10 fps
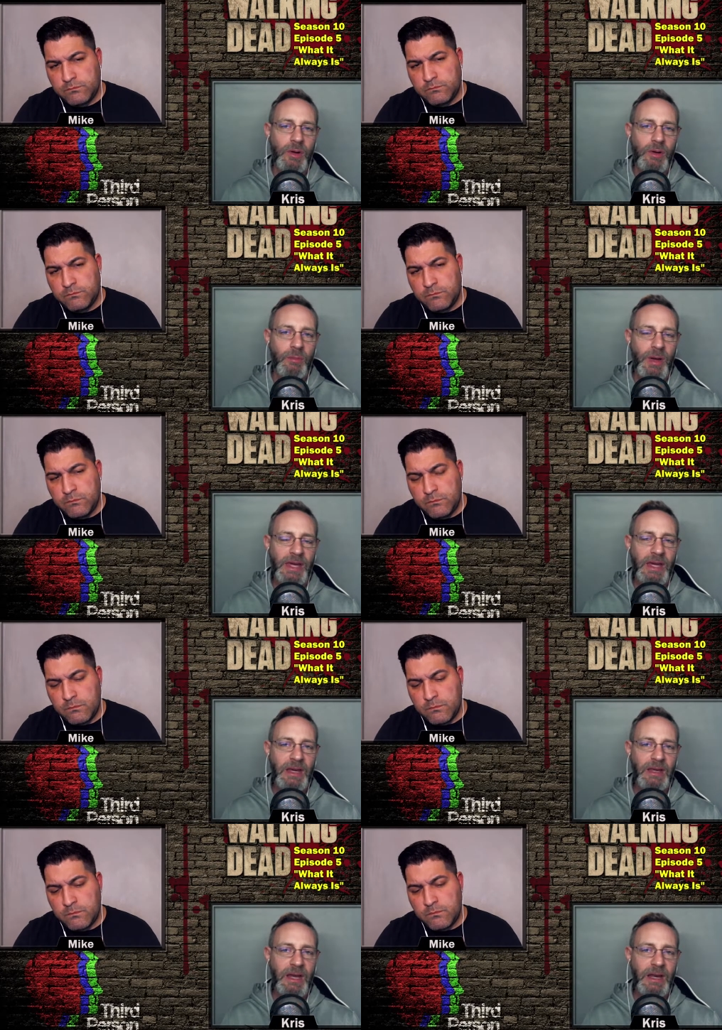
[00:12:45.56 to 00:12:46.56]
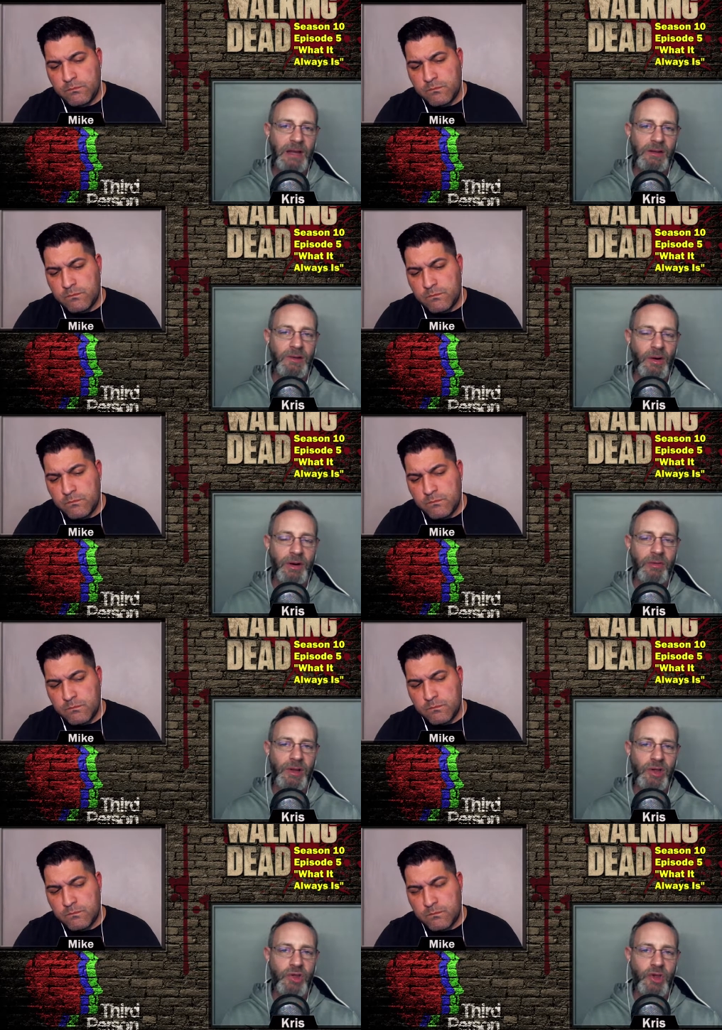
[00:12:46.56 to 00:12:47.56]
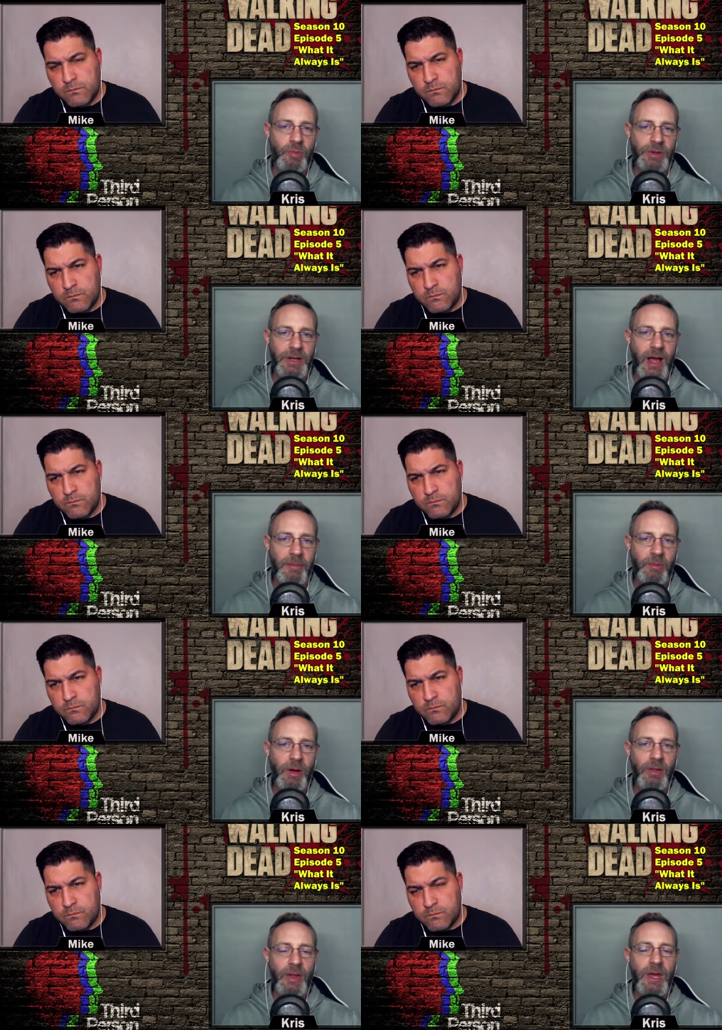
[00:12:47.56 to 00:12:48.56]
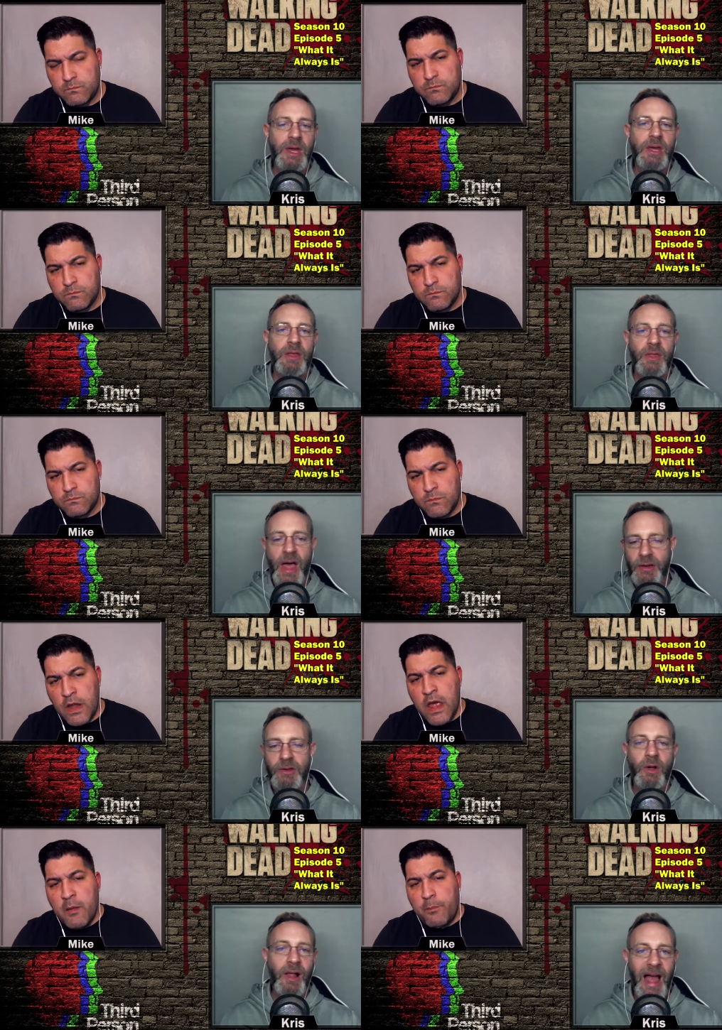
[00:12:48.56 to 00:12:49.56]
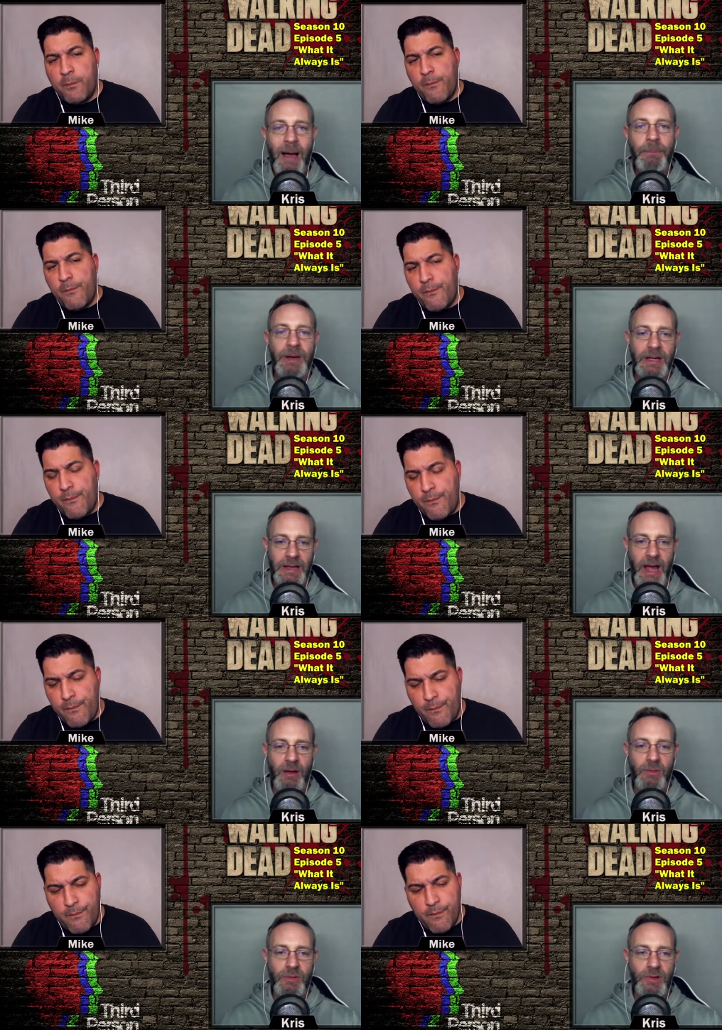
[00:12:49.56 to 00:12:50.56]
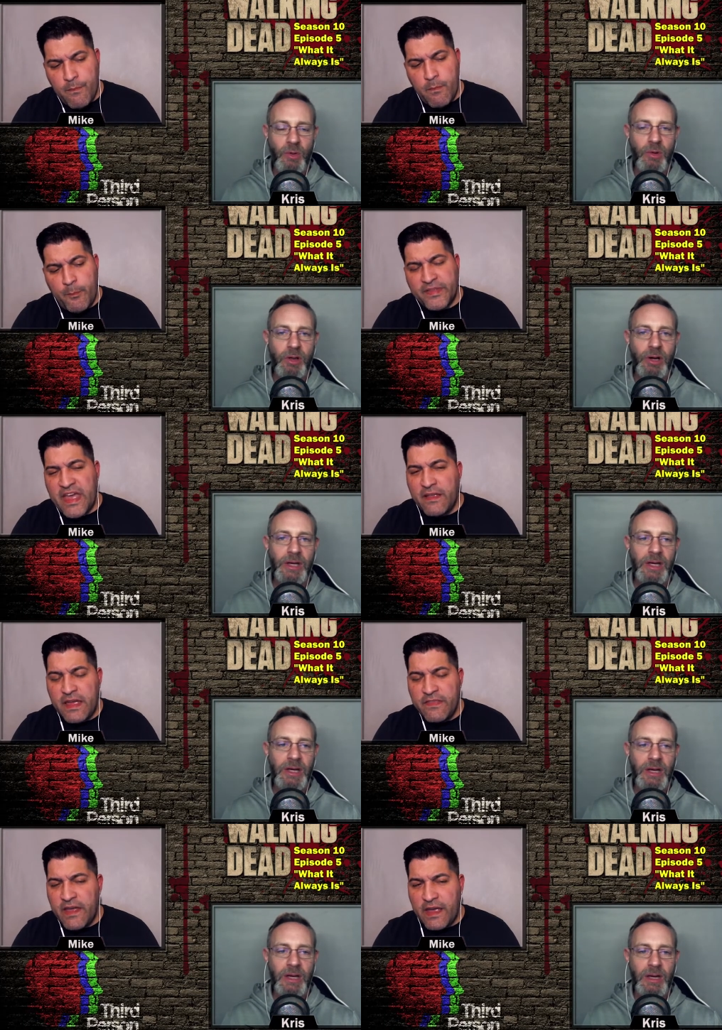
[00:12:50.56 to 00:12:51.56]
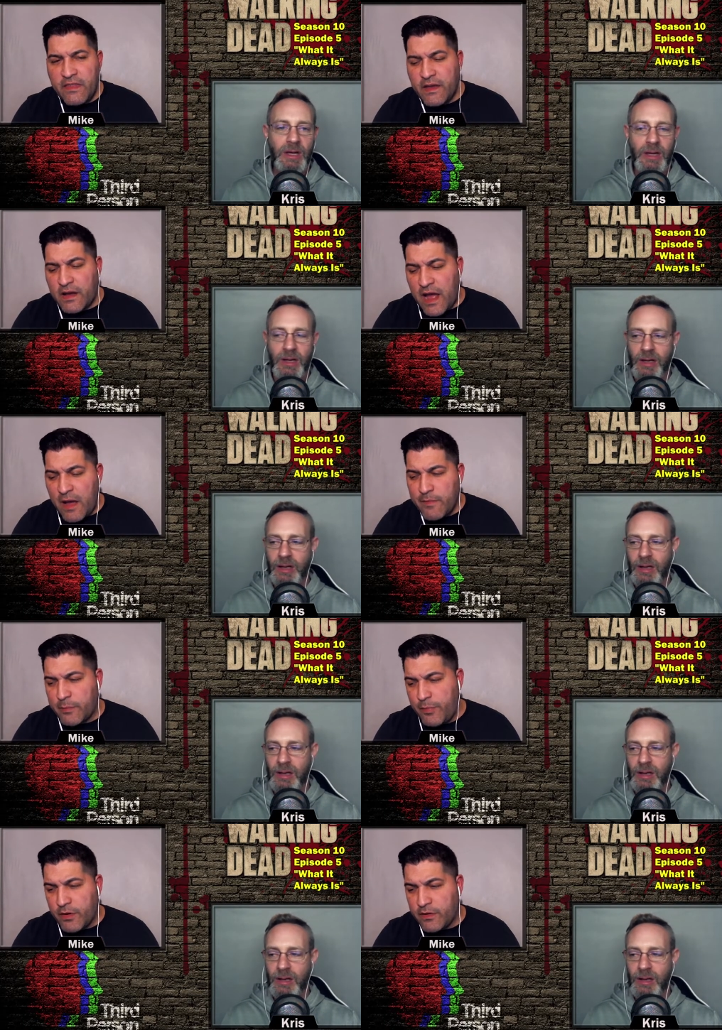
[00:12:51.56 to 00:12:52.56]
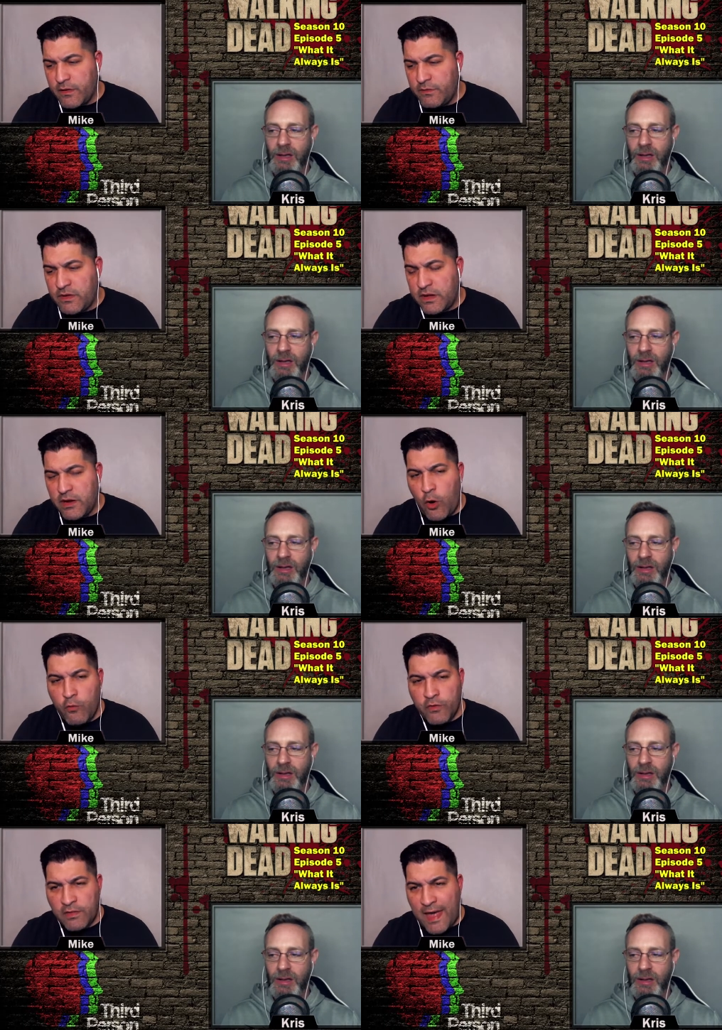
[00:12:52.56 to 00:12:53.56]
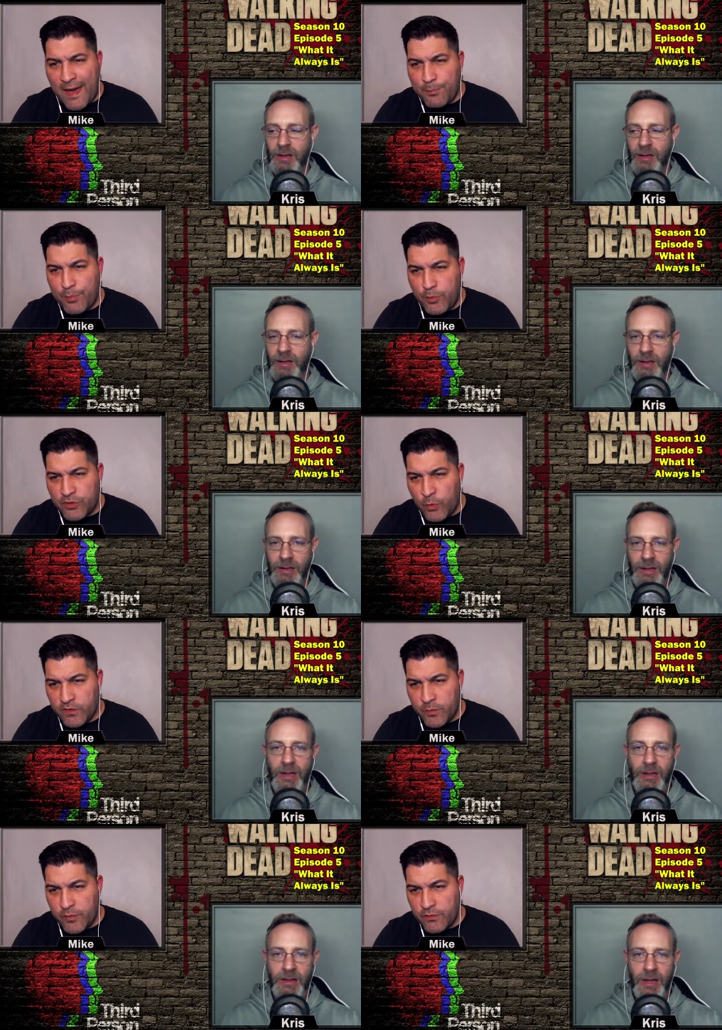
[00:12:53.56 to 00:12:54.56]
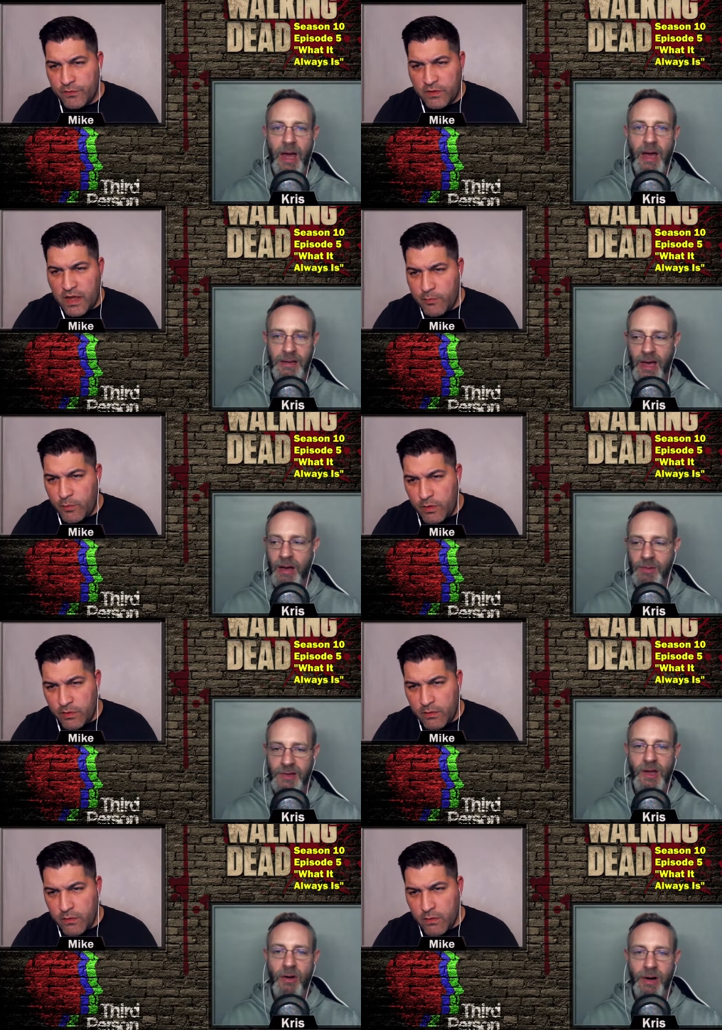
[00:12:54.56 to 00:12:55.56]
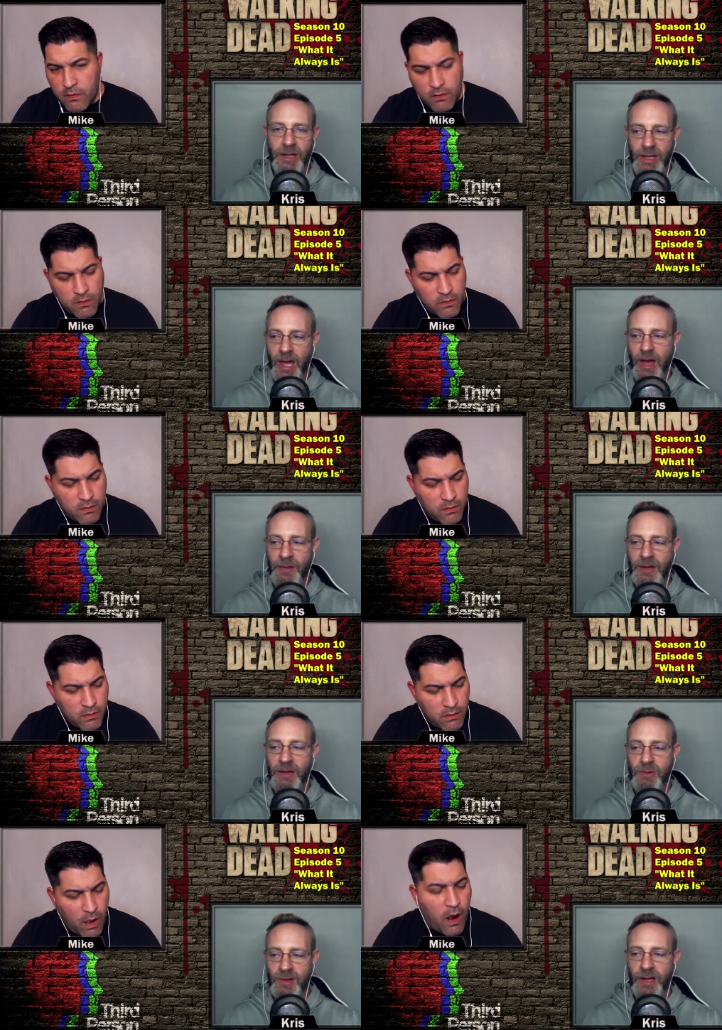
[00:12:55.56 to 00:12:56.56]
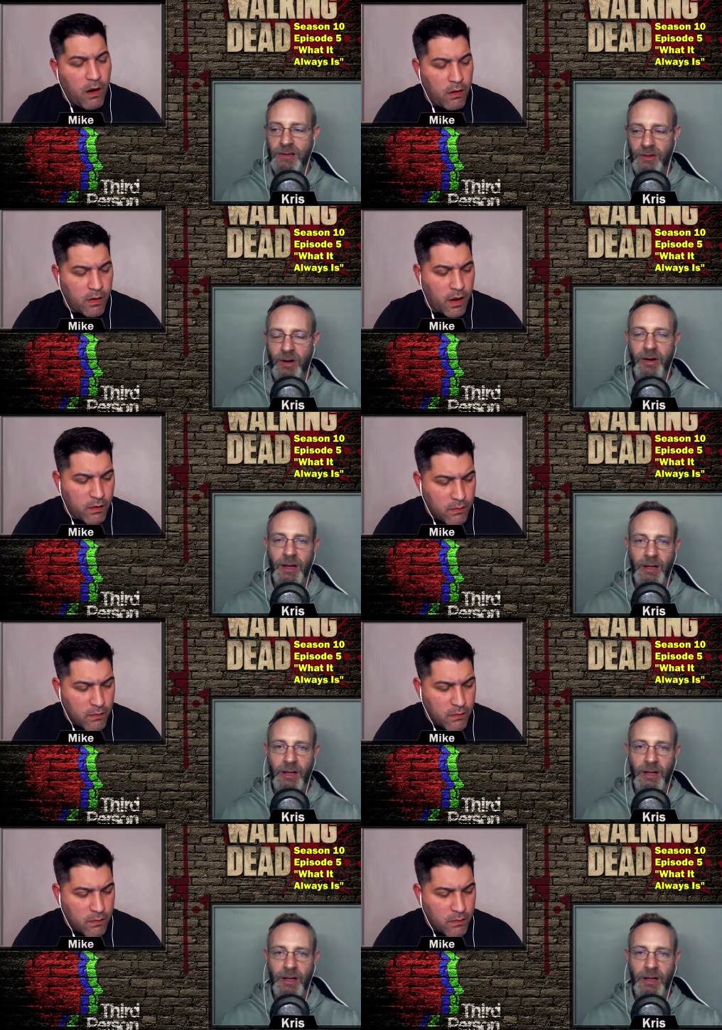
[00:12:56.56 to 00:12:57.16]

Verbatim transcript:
Speaker 1: making, getting, starting a relationship with the Commonwealth. That's all happening now. So we're looking... in
Speaker 2: the in the comic book. Did it overlap with the Whispers? yeah, the yeah, it was during.
Speaker 1: Yeah, I think it was oh, like okay. during.